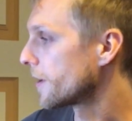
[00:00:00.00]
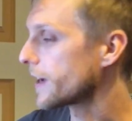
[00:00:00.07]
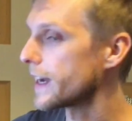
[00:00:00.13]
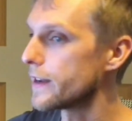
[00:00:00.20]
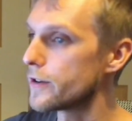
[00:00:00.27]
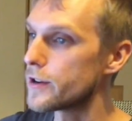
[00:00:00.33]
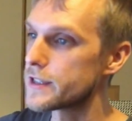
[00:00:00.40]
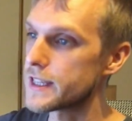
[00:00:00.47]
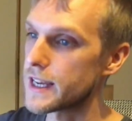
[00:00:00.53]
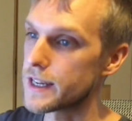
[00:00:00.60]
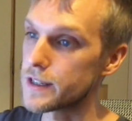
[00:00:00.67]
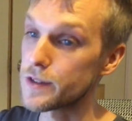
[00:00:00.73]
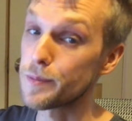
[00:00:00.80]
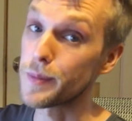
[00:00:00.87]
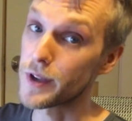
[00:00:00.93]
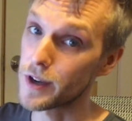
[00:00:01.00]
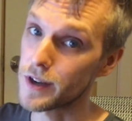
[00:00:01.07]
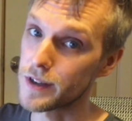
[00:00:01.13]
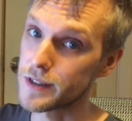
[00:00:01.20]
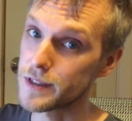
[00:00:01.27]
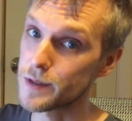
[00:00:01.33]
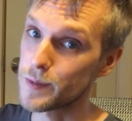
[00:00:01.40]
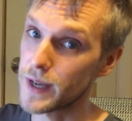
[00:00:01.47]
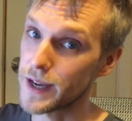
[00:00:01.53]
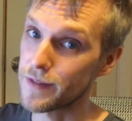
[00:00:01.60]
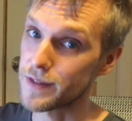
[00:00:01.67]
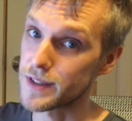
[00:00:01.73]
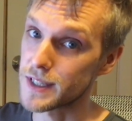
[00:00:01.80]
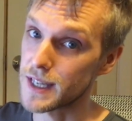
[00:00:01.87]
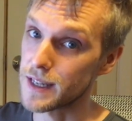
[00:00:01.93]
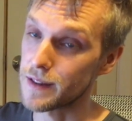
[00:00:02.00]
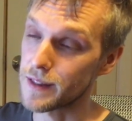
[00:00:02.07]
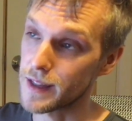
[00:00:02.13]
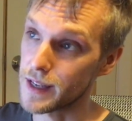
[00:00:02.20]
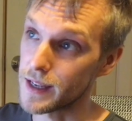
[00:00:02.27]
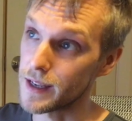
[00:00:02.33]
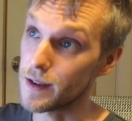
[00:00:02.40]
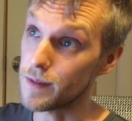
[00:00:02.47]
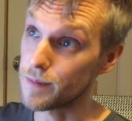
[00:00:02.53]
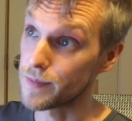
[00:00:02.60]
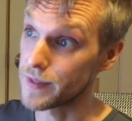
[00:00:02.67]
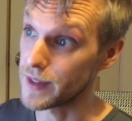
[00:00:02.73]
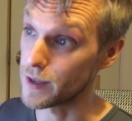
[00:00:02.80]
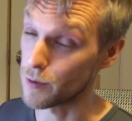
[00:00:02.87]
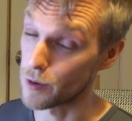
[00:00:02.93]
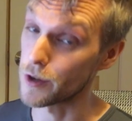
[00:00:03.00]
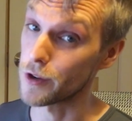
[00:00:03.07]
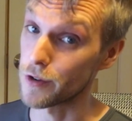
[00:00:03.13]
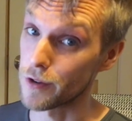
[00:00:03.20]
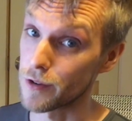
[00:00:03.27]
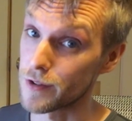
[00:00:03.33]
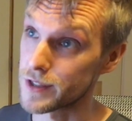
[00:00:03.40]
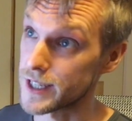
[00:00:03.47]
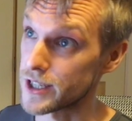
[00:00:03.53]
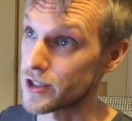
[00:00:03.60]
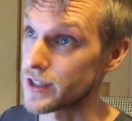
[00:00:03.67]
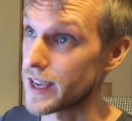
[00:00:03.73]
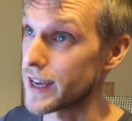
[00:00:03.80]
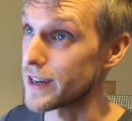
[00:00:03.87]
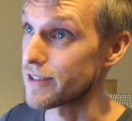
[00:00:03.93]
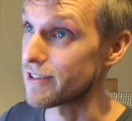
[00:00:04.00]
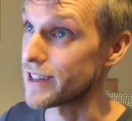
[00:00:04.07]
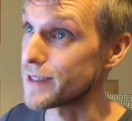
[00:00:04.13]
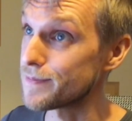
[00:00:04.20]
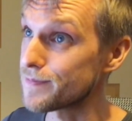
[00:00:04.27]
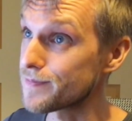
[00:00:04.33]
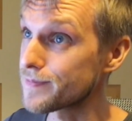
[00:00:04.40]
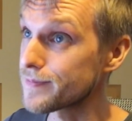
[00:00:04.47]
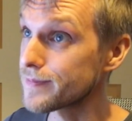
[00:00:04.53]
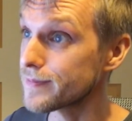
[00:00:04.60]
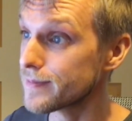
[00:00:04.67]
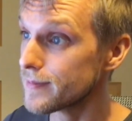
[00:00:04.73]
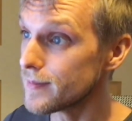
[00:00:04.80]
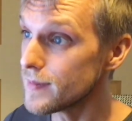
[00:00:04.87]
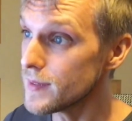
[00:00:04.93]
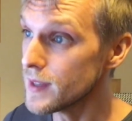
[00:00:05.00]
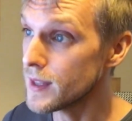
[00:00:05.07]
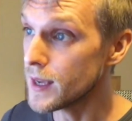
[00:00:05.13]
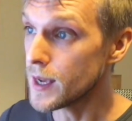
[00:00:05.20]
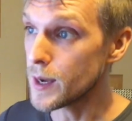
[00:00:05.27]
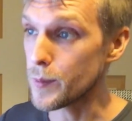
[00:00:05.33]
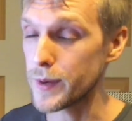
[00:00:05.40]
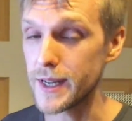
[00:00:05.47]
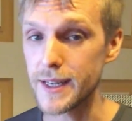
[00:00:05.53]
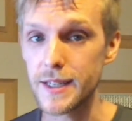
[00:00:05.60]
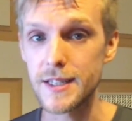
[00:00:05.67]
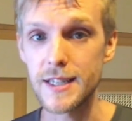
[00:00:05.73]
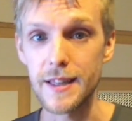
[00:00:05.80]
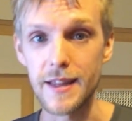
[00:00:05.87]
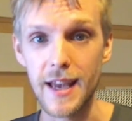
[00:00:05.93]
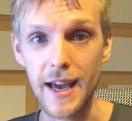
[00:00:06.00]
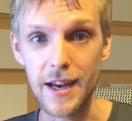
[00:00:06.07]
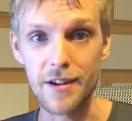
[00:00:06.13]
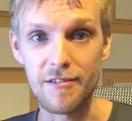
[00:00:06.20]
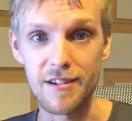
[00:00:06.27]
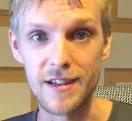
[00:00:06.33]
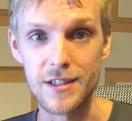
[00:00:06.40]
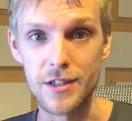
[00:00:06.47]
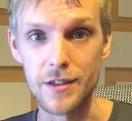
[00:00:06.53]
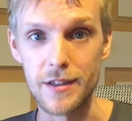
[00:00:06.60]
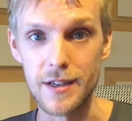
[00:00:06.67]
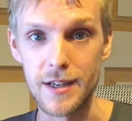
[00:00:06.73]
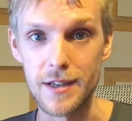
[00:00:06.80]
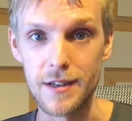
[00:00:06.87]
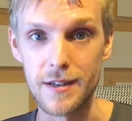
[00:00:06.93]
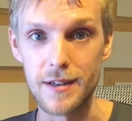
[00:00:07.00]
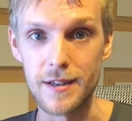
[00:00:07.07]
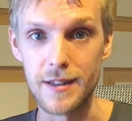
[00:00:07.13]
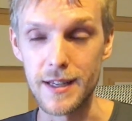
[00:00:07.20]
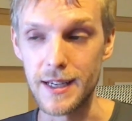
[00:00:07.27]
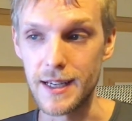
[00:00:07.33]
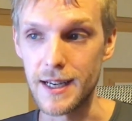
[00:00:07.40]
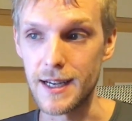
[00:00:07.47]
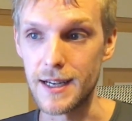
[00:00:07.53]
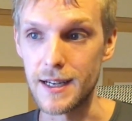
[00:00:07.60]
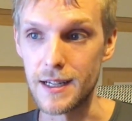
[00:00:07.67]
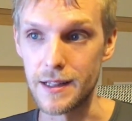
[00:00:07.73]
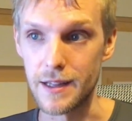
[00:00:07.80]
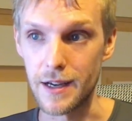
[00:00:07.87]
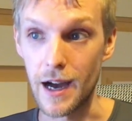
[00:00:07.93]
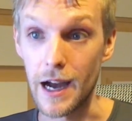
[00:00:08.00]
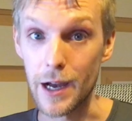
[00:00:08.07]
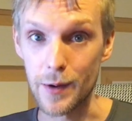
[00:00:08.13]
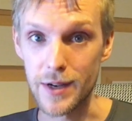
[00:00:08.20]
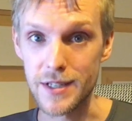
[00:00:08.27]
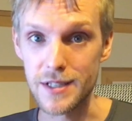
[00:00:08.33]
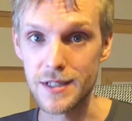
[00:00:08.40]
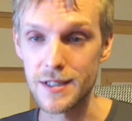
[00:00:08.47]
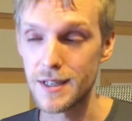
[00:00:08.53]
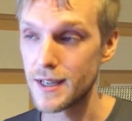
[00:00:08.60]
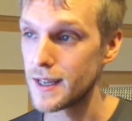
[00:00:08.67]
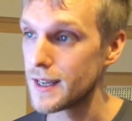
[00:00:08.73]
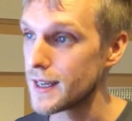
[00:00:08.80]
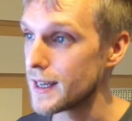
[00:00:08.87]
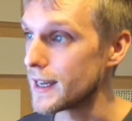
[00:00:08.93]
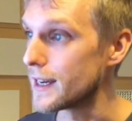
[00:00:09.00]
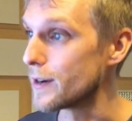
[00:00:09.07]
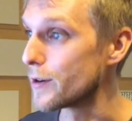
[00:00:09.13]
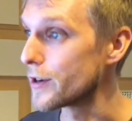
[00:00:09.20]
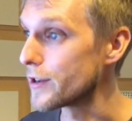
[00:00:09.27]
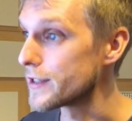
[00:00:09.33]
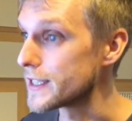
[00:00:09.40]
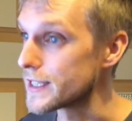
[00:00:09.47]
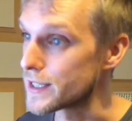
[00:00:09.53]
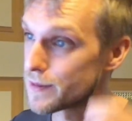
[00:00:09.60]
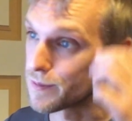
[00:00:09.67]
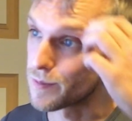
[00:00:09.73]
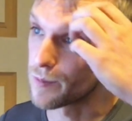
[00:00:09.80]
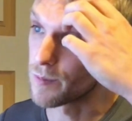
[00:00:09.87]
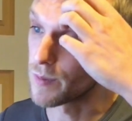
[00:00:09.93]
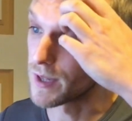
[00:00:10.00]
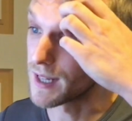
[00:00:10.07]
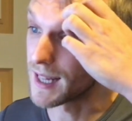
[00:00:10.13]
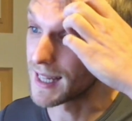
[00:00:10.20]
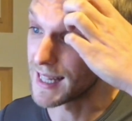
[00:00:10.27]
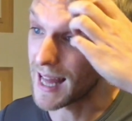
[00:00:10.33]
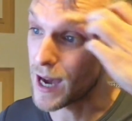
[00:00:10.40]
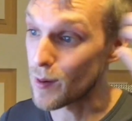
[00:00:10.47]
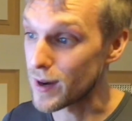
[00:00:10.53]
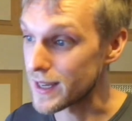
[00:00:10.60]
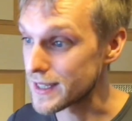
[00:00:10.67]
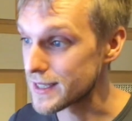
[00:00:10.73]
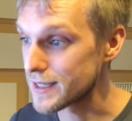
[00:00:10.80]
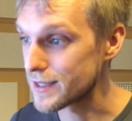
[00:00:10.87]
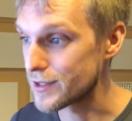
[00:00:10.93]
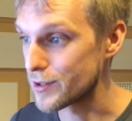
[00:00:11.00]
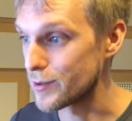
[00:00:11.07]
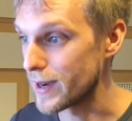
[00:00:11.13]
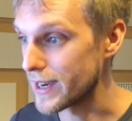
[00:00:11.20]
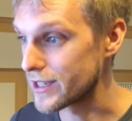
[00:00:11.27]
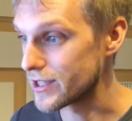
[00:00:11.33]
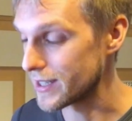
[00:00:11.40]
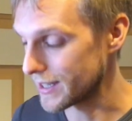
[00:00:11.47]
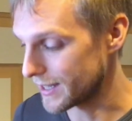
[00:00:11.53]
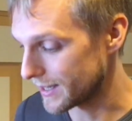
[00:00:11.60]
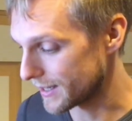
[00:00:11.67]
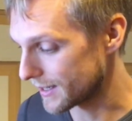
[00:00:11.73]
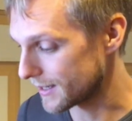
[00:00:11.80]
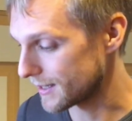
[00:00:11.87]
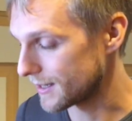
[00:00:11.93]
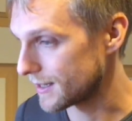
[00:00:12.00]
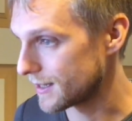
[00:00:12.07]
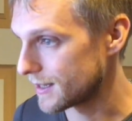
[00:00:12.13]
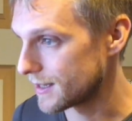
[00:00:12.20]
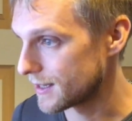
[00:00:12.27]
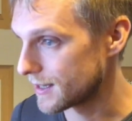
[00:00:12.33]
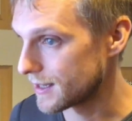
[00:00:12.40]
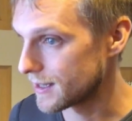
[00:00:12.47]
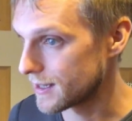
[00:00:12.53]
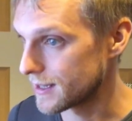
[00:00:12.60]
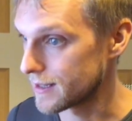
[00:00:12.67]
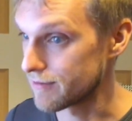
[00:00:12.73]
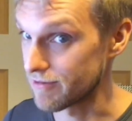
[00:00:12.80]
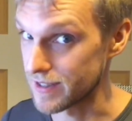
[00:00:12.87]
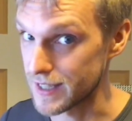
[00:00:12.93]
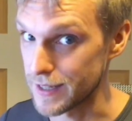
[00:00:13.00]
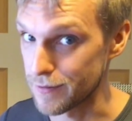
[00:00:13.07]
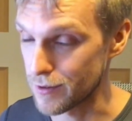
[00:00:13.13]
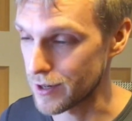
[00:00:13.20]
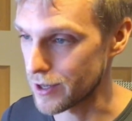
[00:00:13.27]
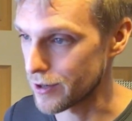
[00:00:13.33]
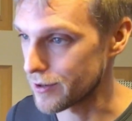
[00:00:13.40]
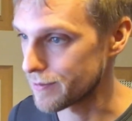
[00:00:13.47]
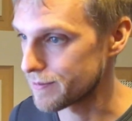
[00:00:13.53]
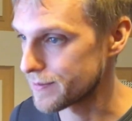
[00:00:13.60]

Okay, no sound because we haven't set the audio session category. We need to set the category so that the iOS audio system will allow us to actually receive audio.